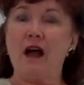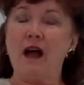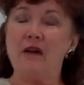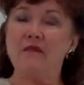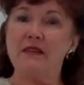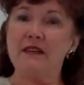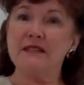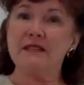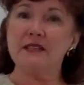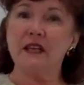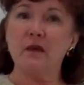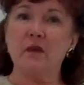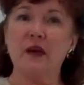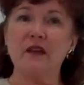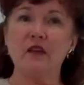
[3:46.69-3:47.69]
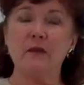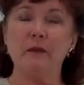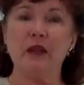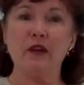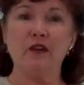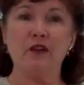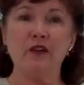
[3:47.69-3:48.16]
obviously what could
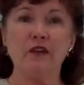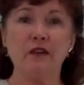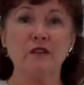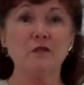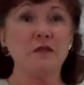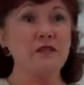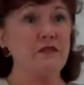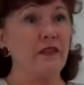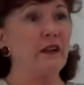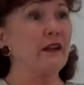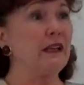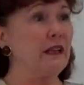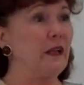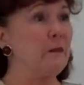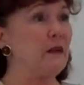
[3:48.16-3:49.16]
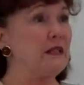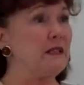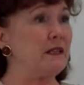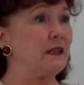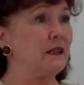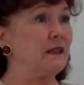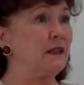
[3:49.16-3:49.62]
be learned was very
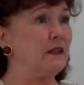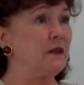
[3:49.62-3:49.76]
limited.